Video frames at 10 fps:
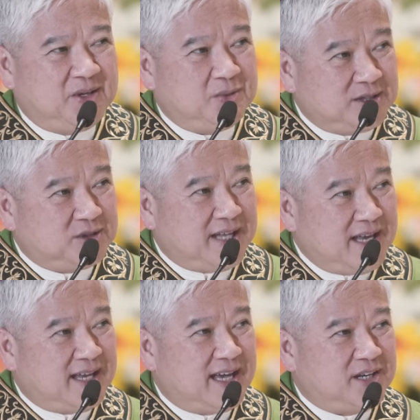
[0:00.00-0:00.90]
You want to
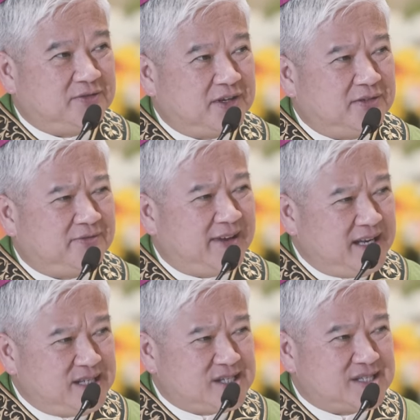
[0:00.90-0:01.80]
take care of your
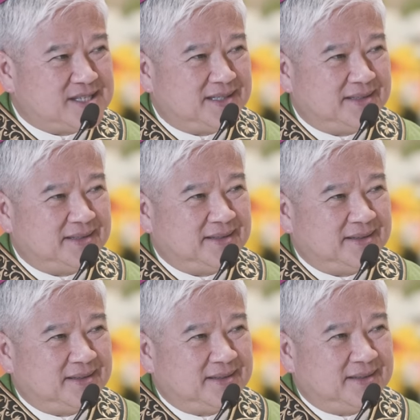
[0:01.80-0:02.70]
face?
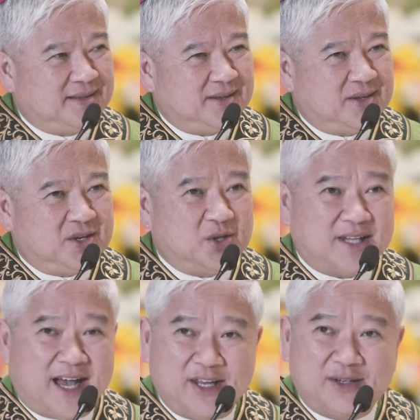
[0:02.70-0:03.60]
You
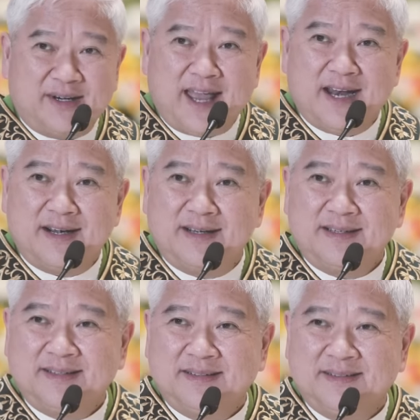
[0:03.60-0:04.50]
dye your hair?
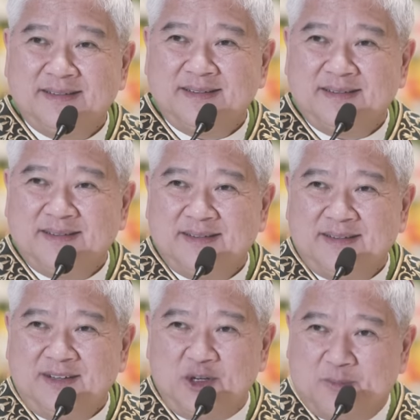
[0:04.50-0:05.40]

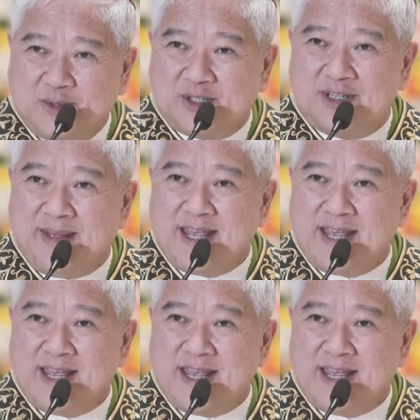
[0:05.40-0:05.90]
You put on